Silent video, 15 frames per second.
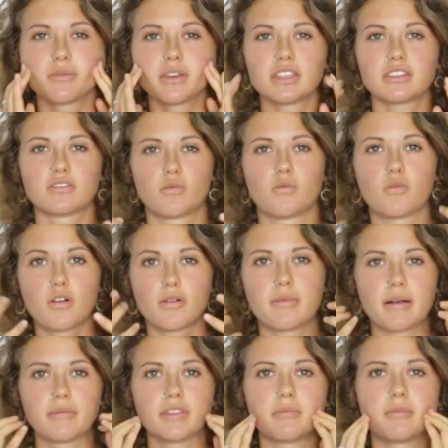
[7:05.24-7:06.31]
with to warm
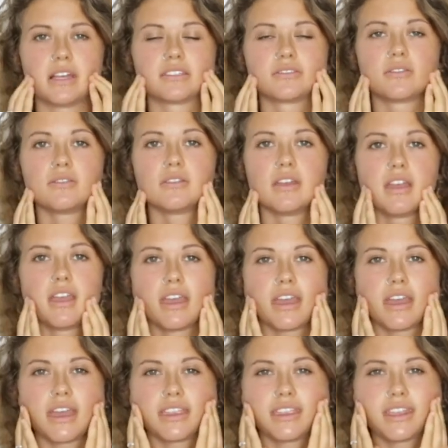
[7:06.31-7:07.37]
up the muscle,
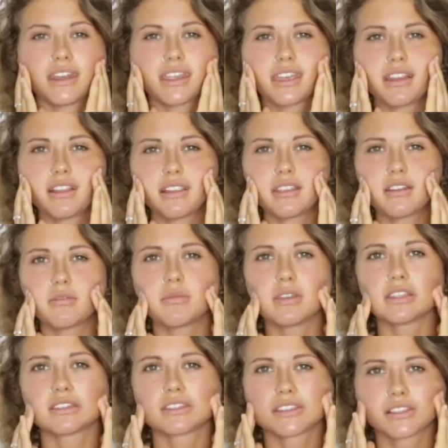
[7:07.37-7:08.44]
and then I get a little
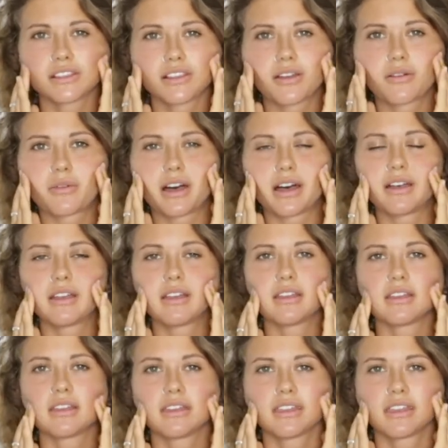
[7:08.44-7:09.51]
bit slower
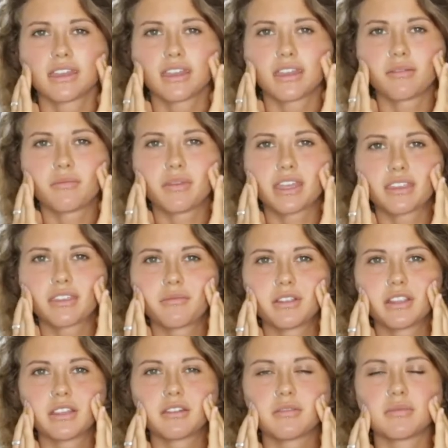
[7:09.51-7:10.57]
and make them
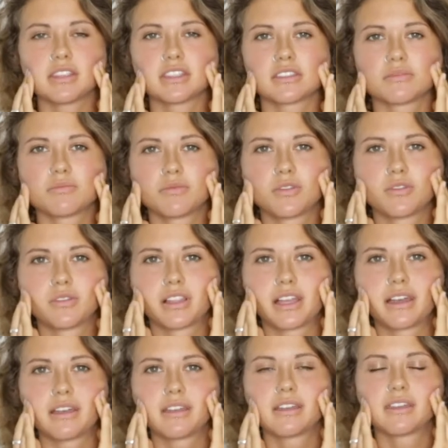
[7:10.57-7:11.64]
a little bit
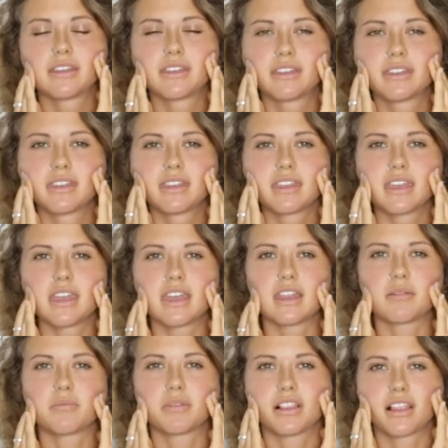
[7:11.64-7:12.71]
smaller
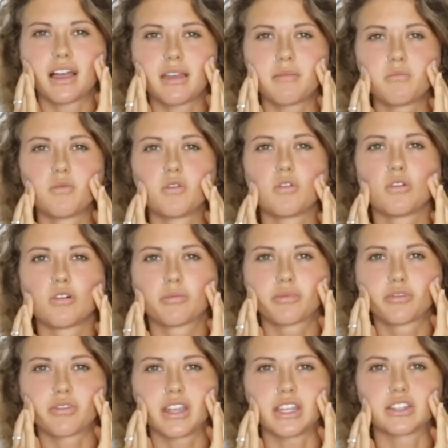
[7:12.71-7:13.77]
and apply more
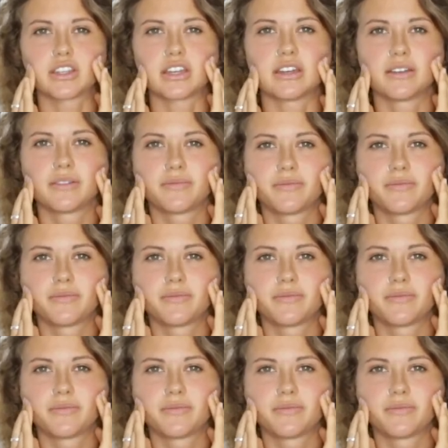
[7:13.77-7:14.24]
pressure.